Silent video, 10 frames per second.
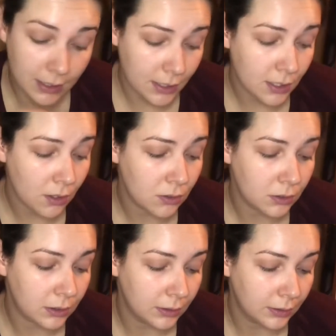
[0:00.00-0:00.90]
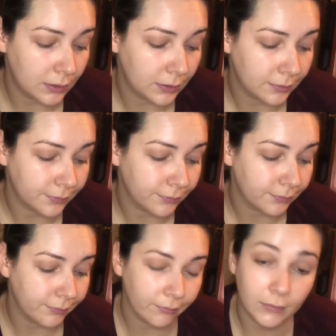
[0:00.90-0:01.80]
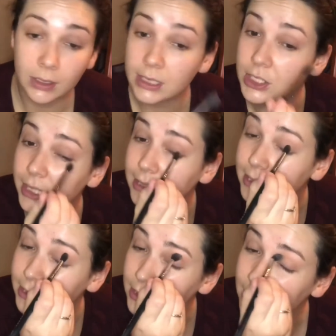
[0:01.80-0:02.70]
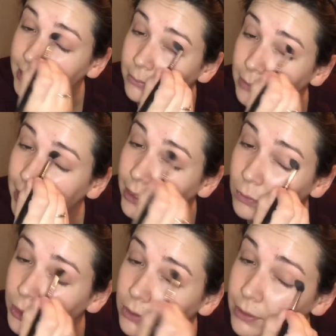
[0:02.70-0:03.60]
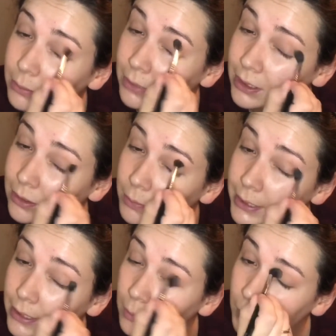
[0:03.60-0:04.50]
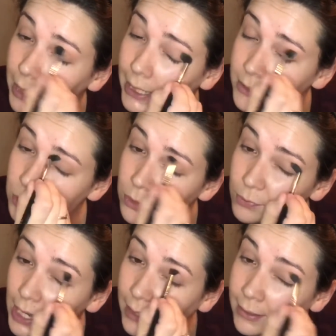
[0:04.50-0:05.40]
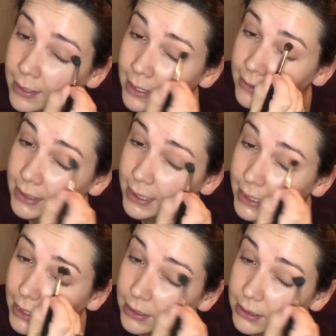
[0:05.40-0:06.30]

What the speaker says: So, you just gotta take your time, kind of work with them a little bit. But I do find that they